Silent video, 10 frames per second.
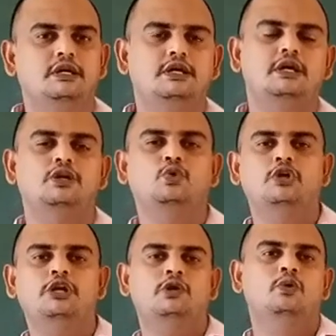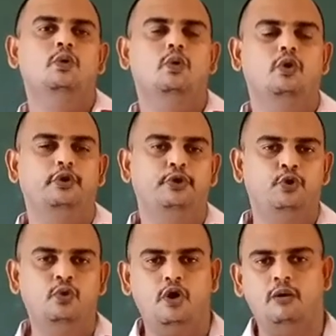here you need to
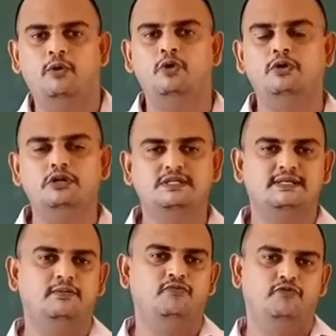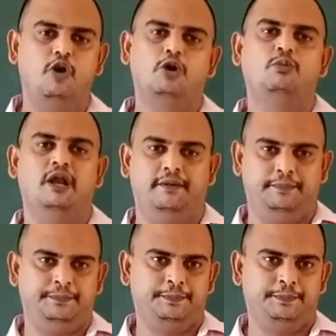know about some formulae.